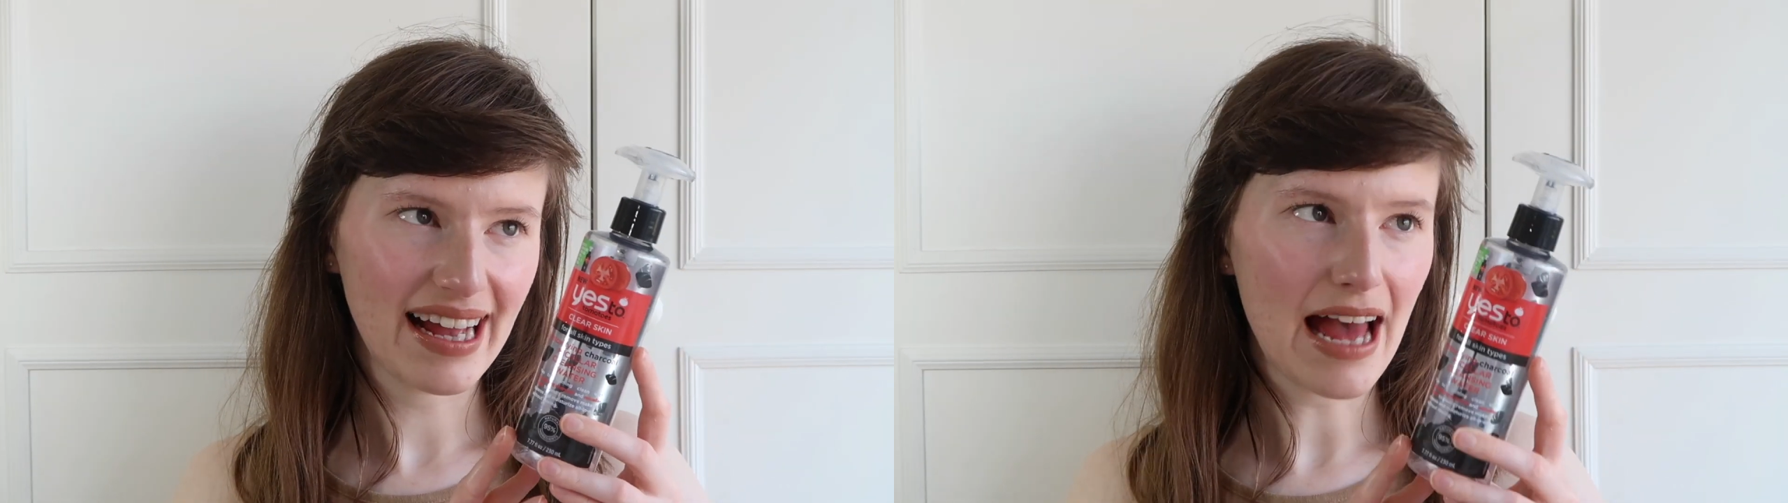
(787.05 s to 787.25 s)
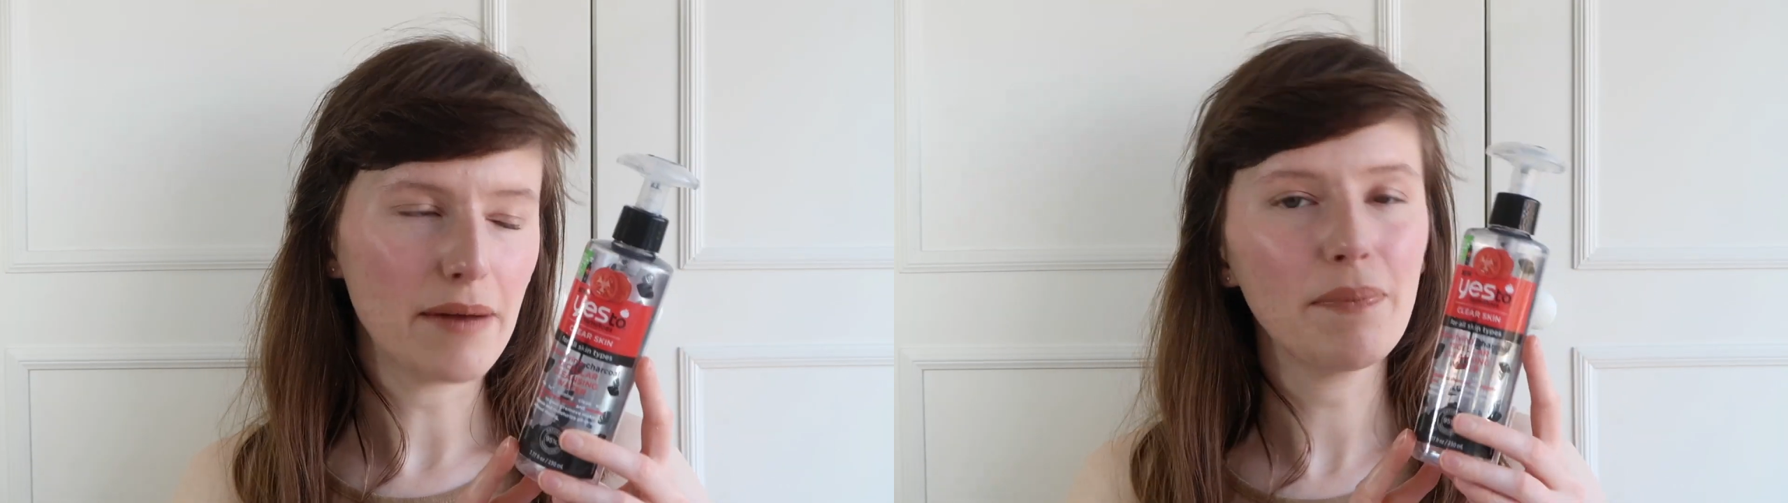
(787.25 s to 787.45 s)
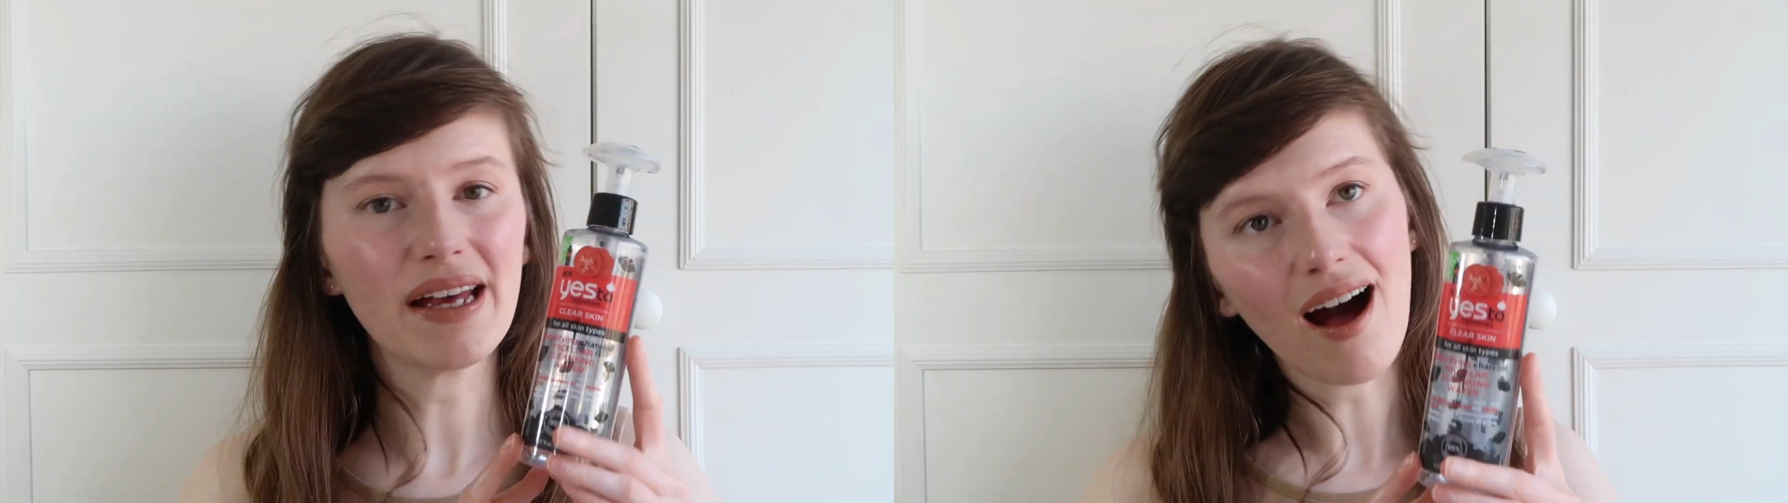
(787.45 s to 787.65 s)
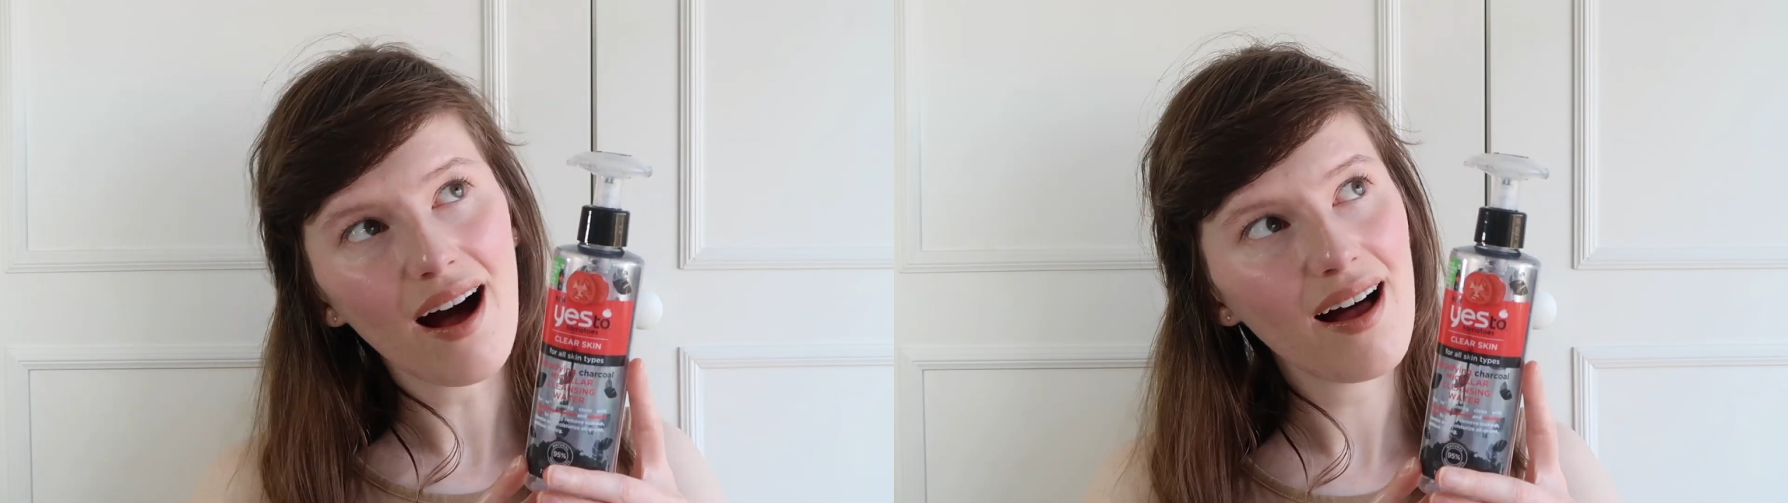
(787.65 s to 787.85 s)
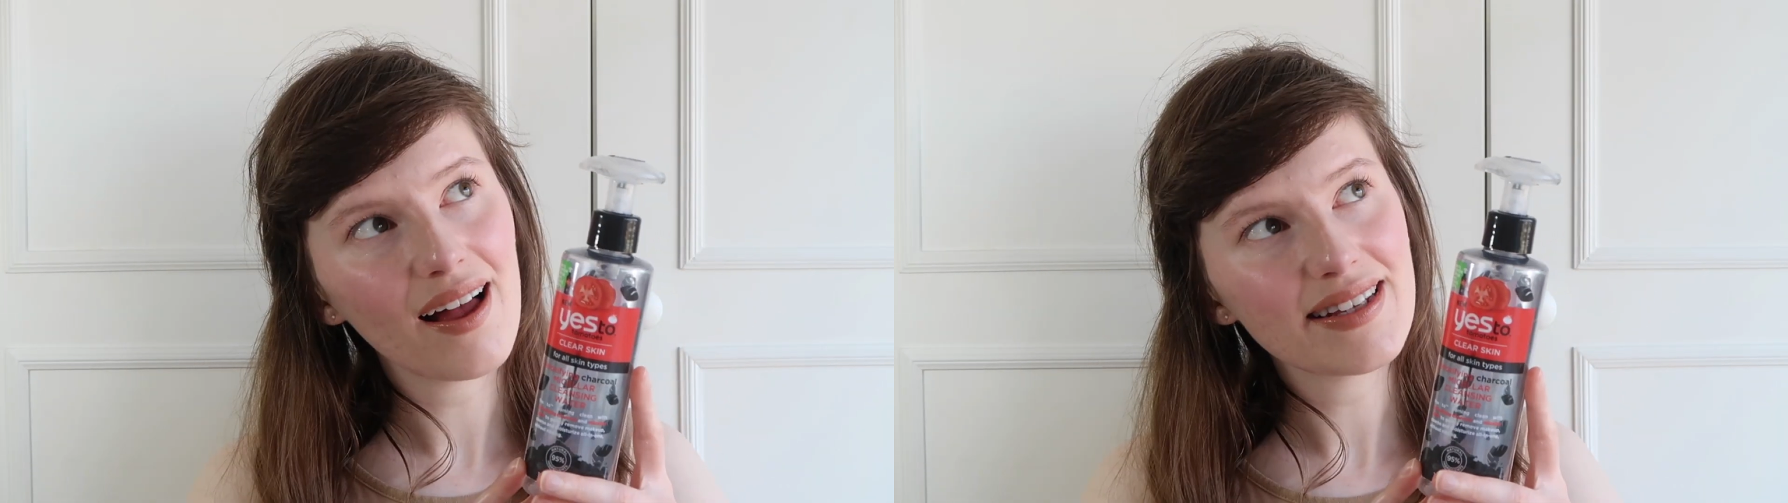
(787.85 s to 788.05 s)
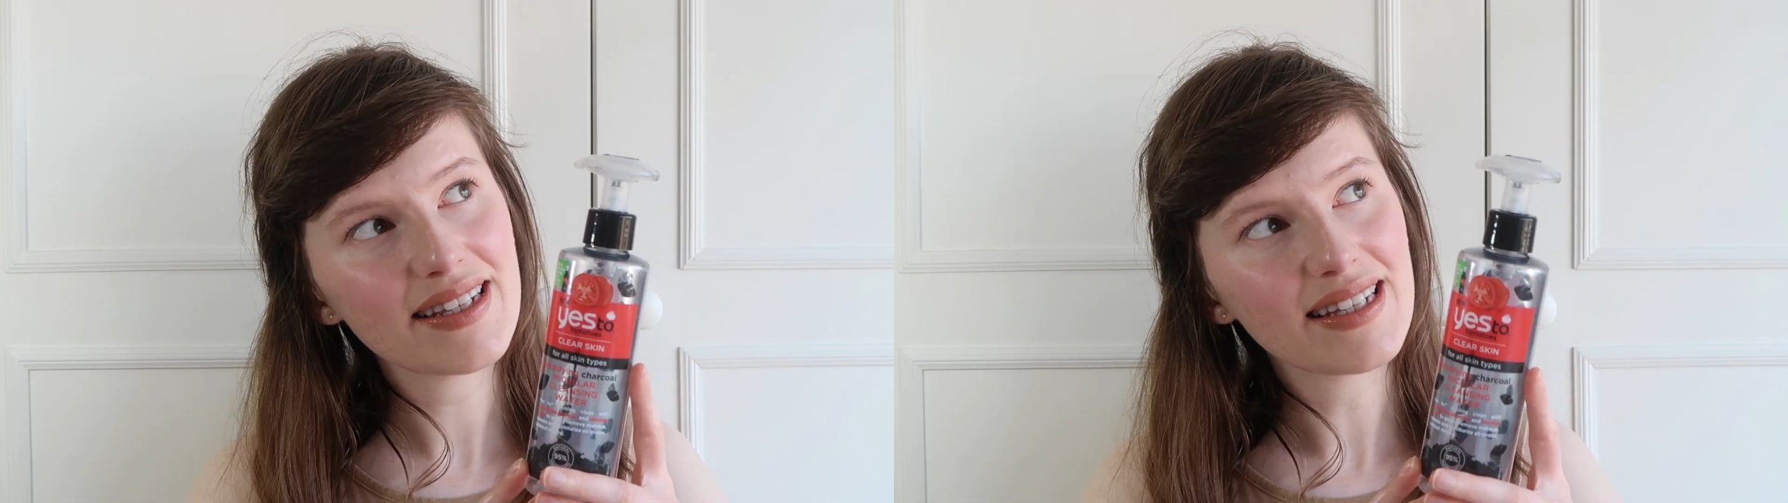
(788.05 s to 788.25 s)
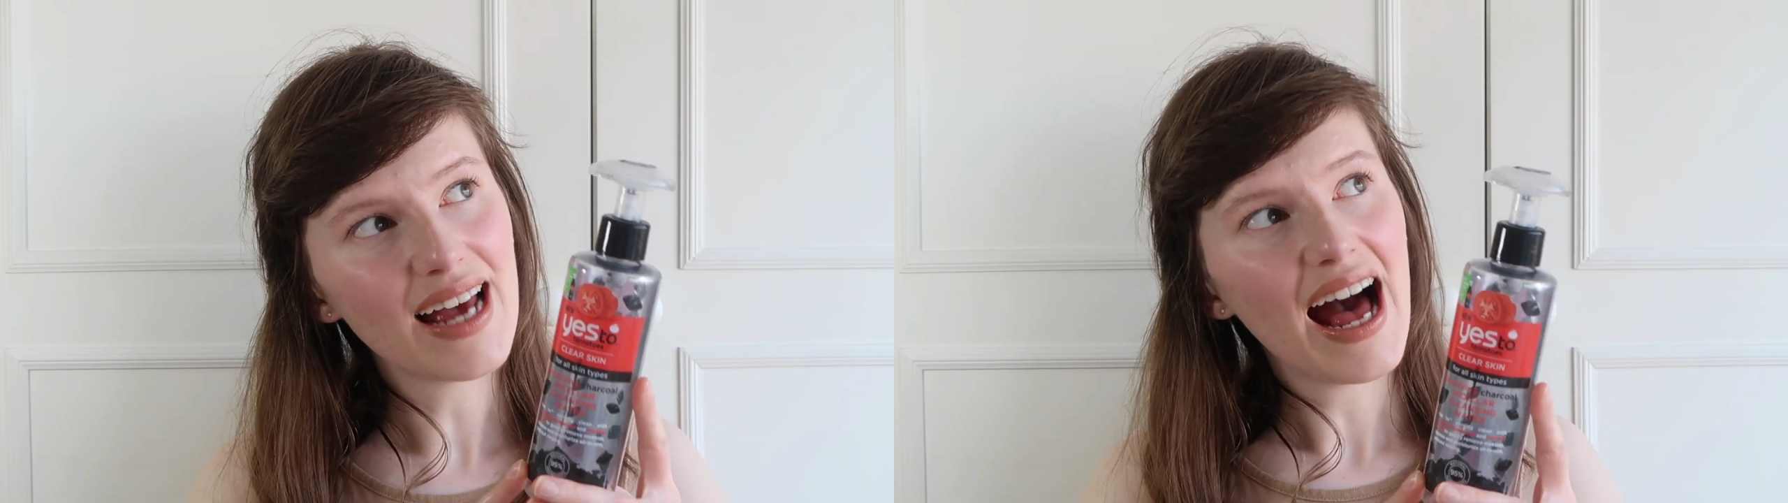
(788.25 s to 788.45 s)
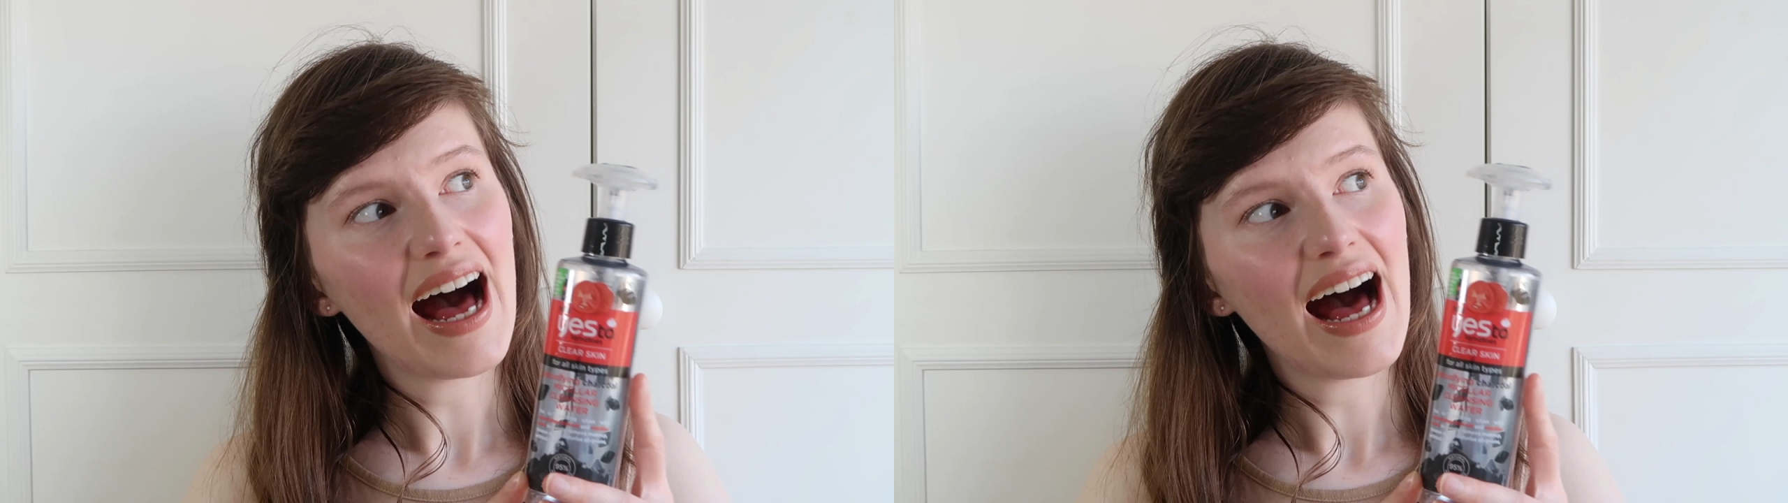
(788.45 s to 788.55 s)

again, because